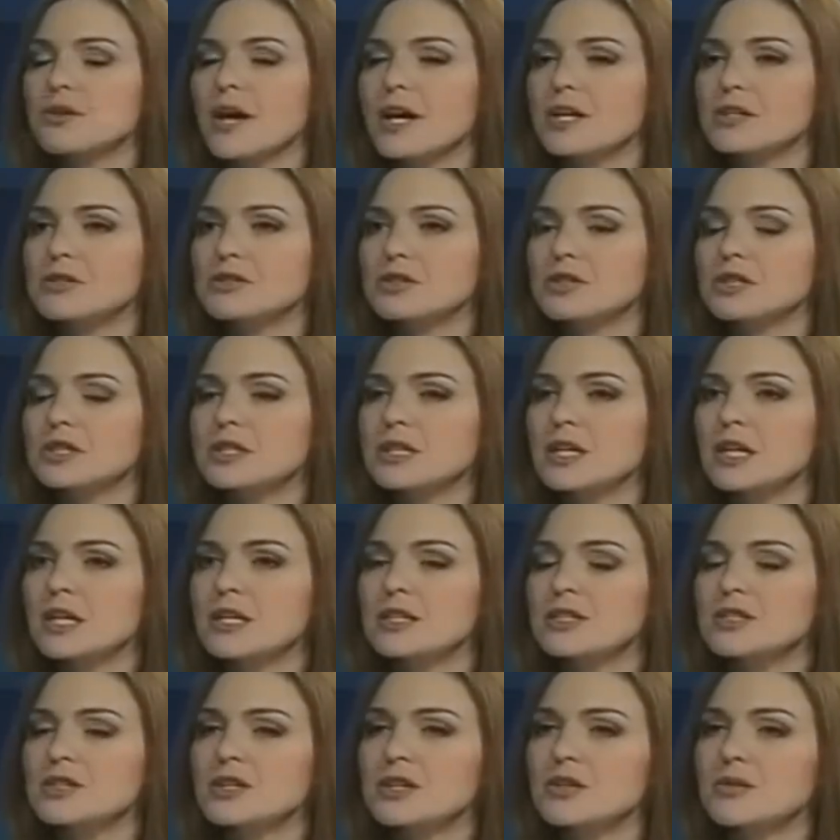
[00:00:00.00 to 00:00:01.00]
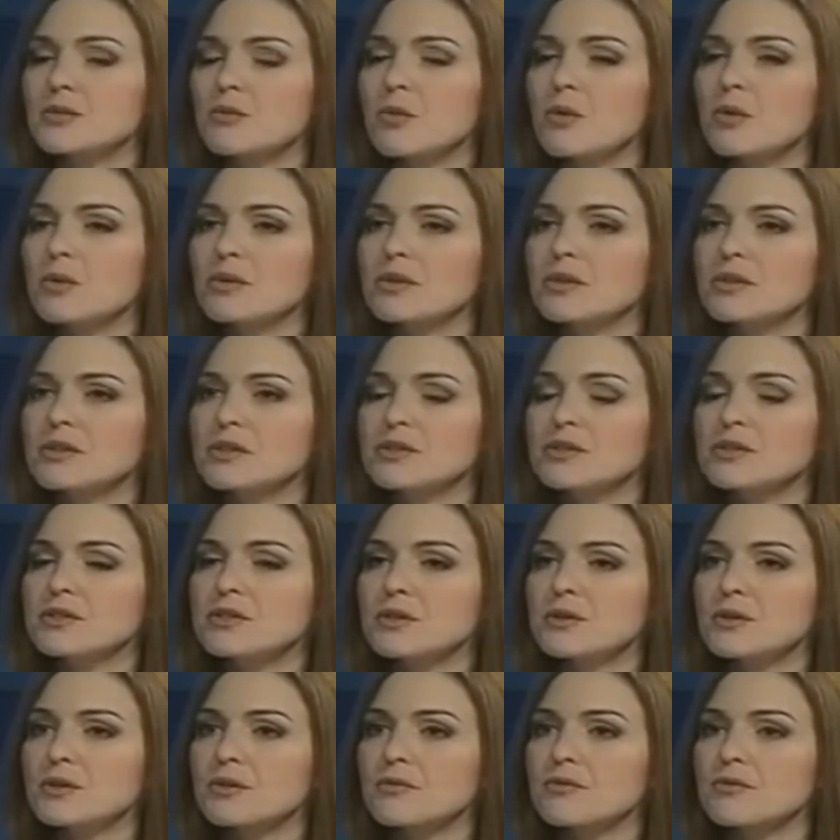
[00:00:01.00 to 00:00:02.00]
actually does, and the role that they
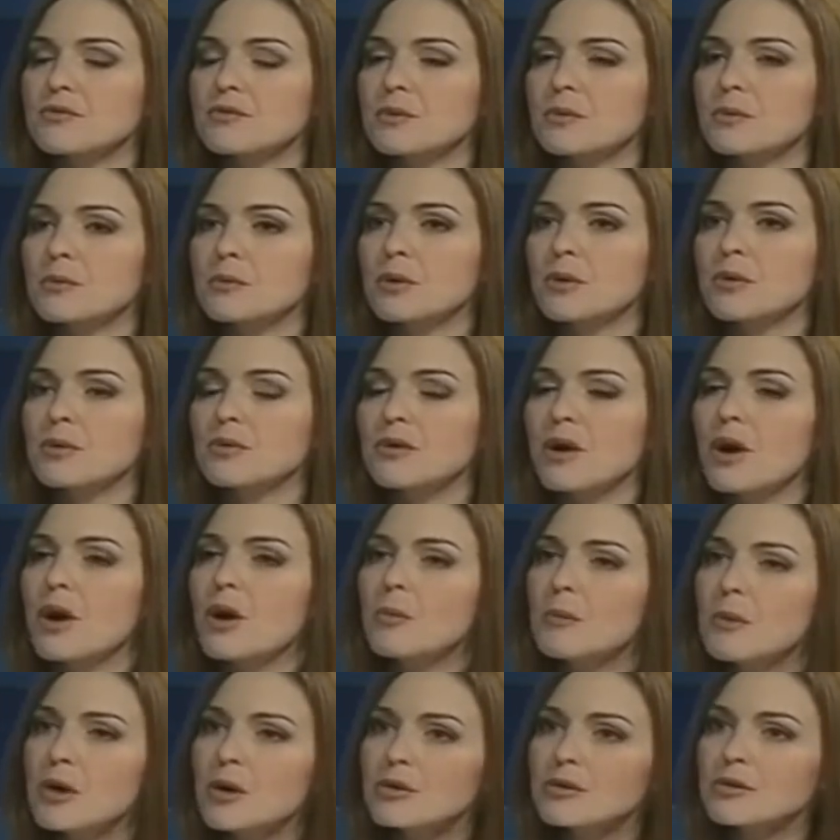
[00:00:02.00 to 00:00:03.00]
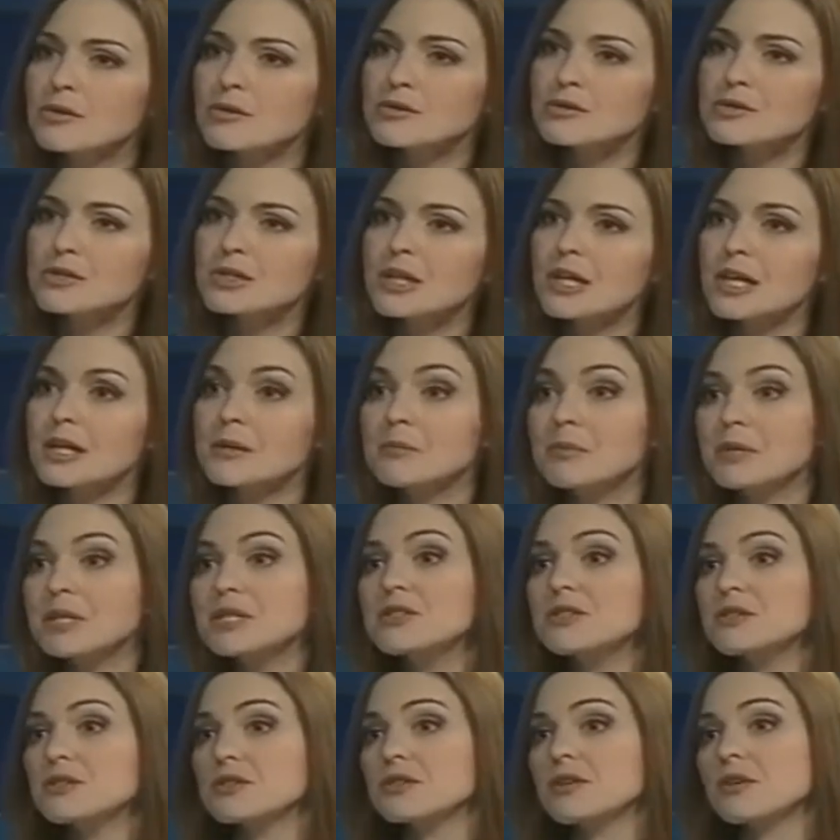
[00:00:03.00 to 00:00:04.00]
serve for both homeowners and
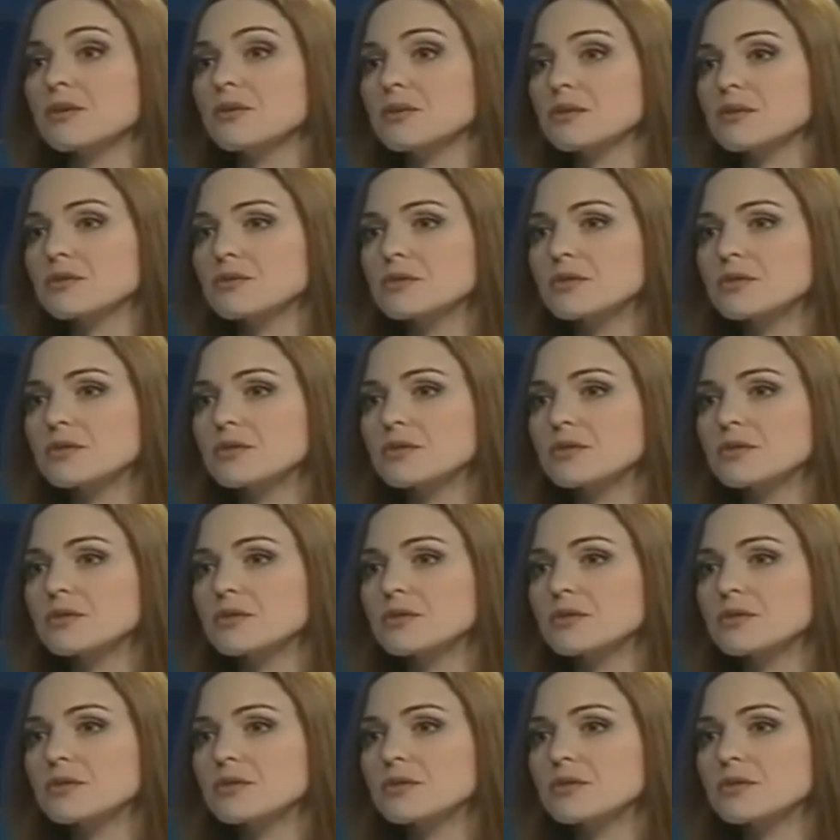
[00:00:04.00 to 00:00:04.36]
business owners.